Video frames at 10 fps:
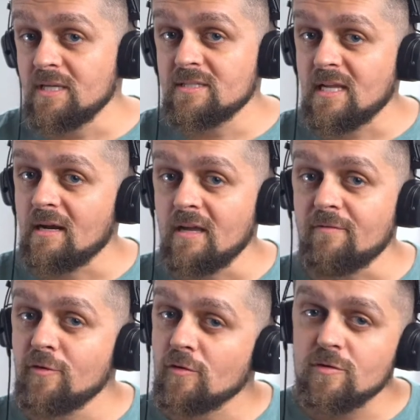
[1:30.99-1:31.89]
that
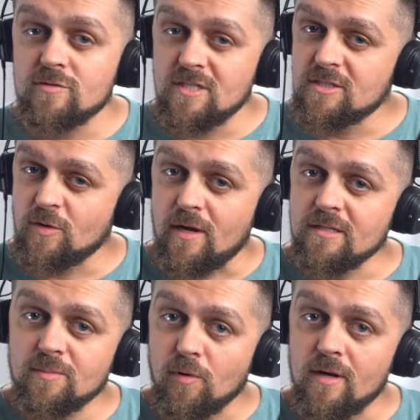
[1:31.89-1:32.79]
if you're using Jira
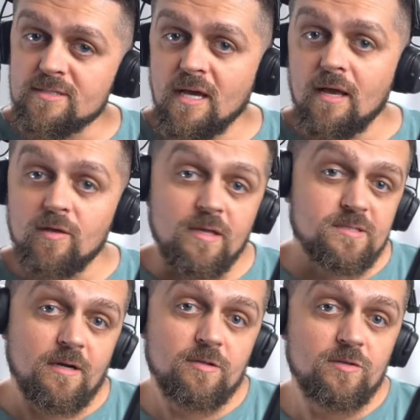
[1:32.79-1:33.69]
Enterprise, you can
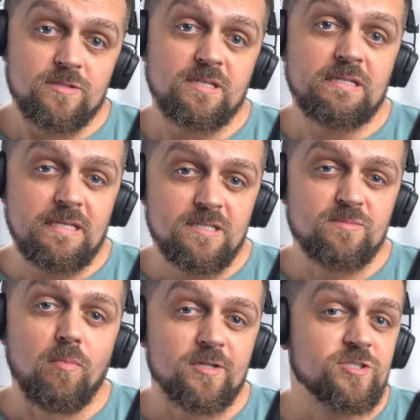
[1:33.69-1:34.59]
start using these
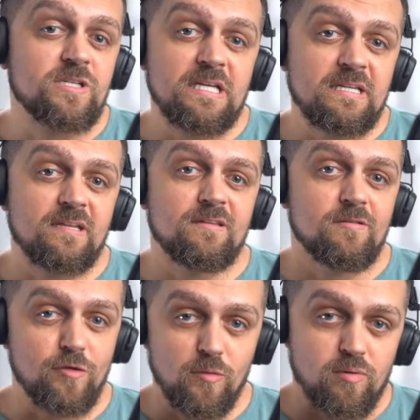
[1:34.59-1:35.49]
much needed
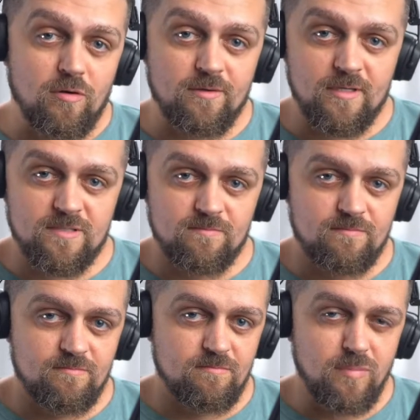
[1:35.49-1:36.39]
new products.
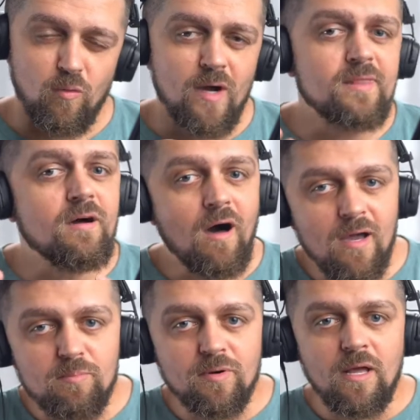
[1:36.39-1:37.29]
But why the
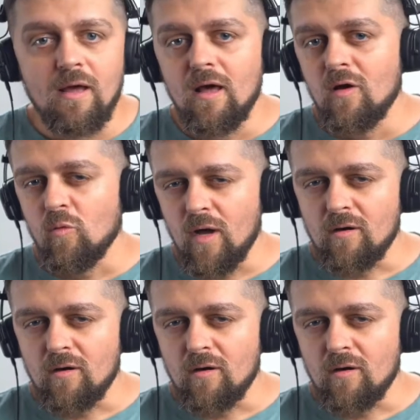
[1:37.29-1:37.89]
hype? Well,